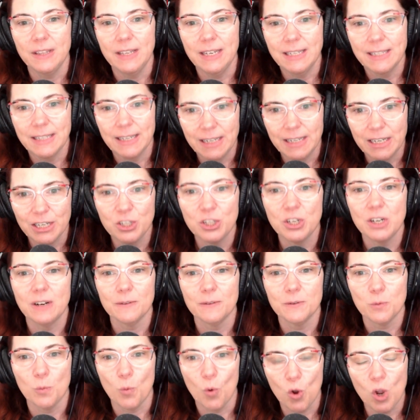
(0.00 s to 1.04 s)

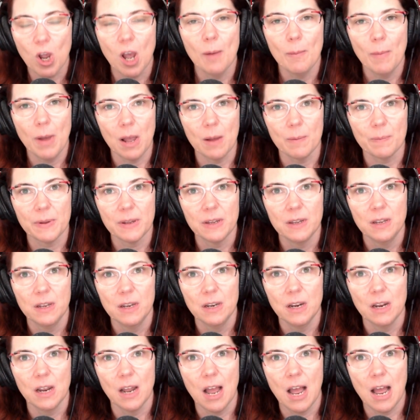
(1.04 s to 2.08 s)
initiatives will come up
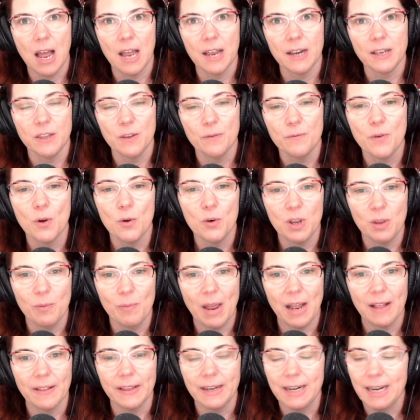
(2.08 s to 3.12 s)
on the voting
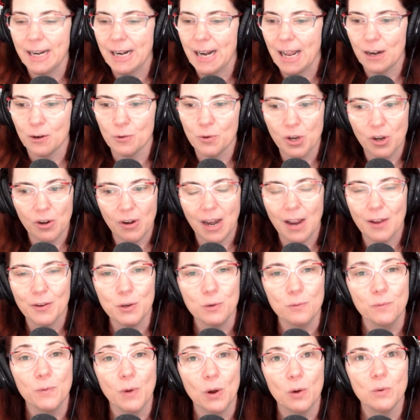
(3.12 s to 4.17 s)
ballot. And I don't care how you
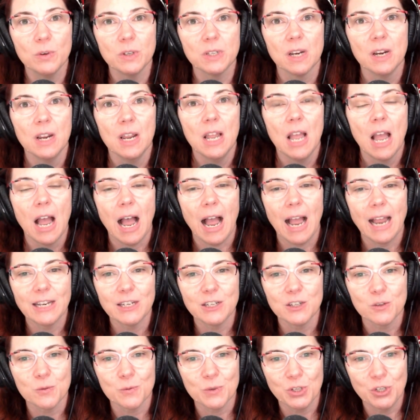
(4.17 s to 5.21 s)
vote. I
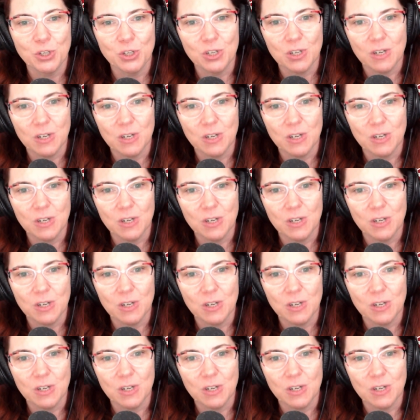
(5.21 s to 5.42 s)
just want you to